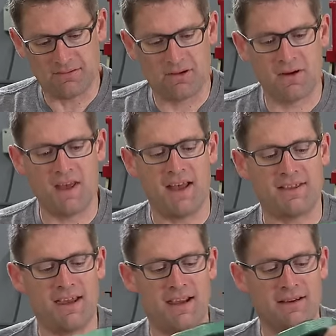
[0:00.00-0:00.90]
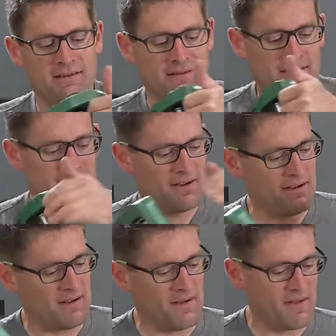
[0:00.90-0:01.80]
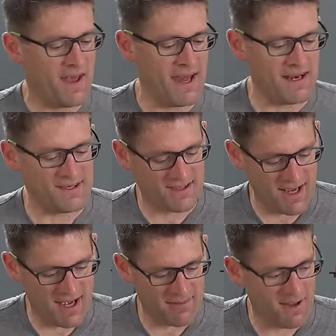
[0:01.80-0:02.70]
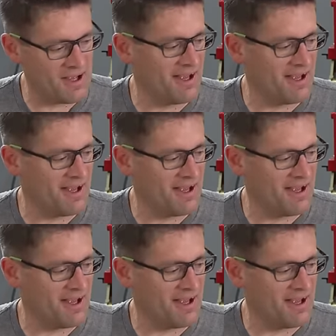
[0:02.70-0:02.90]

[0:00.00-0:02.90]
Look at that thing. That is ab